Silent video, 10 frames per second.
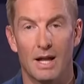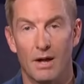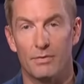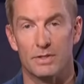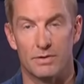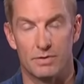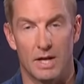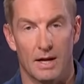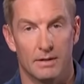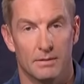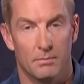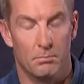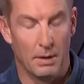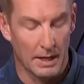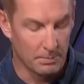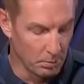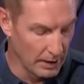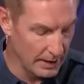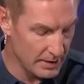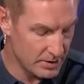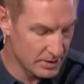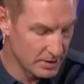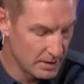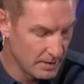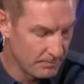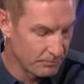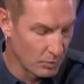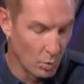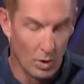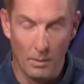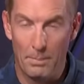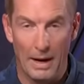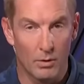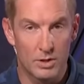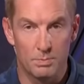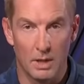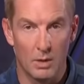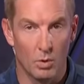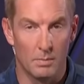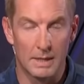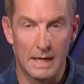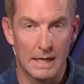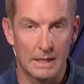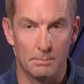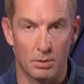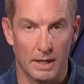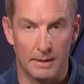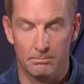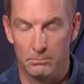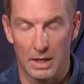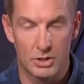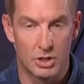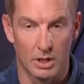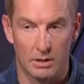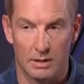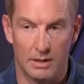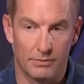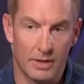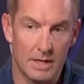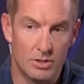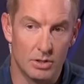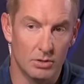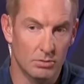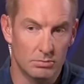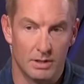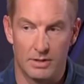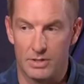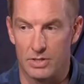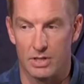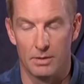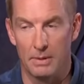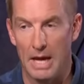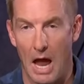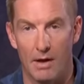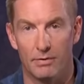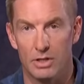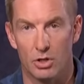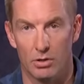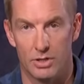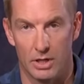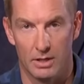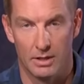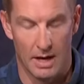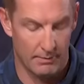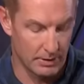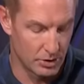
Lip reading: offensive side. Beck plays. Will Bowers play? Will McConkey play? Not sure. If they do, then this is going to be heavy Georgia. Heavy